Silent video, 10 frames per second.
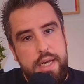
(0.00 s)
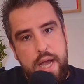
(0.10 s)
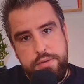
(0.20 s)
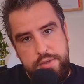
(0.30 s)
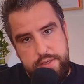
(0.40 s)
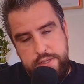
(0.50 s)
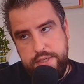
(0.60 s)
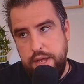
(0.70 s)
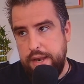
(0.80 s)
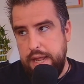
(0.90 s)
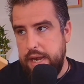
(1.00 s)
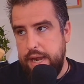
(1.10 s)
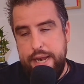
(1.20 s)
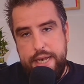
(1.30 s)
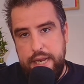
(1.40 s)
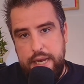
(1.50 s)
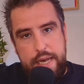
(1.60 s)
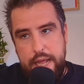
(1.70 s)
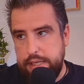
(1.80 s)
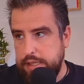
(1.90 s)
it out in the sun and
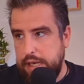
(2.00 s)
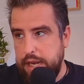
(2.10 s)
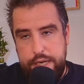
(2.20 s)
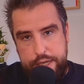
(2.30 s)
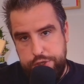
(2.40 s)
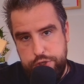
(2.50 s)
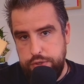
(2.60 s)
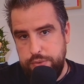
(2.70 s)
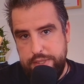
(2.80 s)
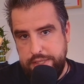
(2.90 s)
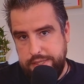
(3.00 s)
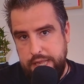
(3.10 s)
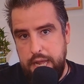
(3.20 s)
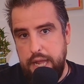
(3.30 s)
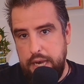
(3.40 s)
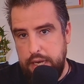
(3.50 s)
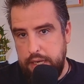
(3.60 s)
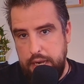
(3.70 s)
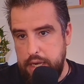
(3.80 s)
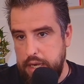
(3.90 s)
let nature do its thing
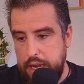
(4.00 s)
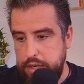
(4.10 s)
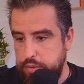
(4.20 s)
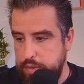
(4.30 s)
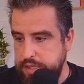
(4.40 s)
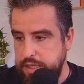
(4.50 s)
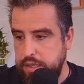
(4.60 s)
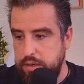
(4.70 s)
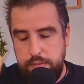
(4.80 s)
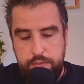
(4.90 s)
and let the resin